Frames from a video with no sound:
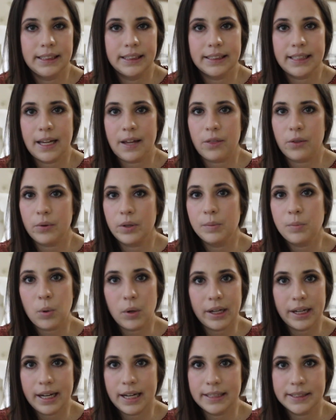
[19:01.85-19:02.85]
He has like 3
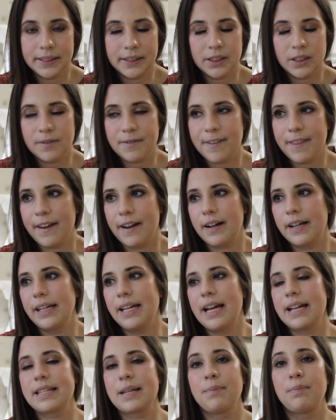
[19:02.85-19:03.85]
boy cousins over there.
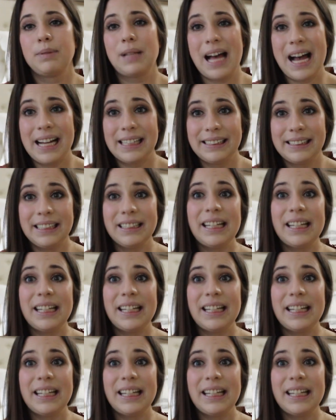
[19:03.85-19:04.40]
He has a blast.